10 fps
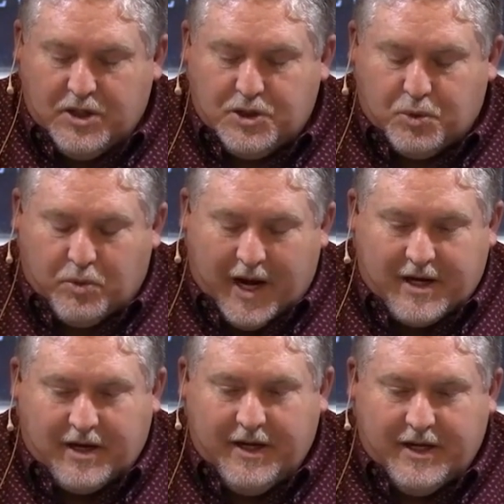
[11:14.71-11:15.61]

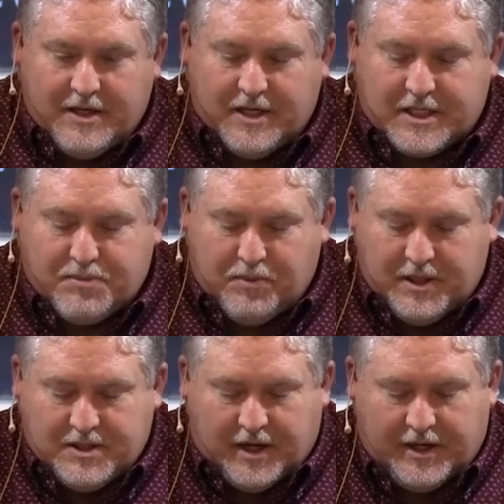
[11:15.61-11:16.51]
directly and
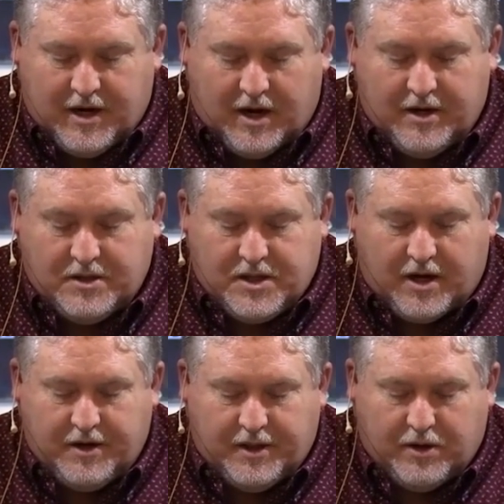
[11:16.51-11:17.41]
explicitly
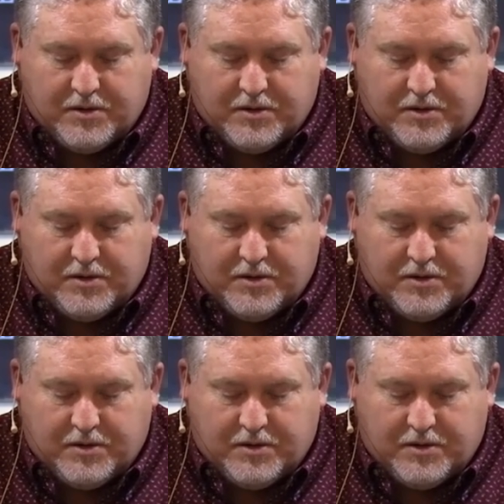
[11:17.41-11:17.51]
taught in the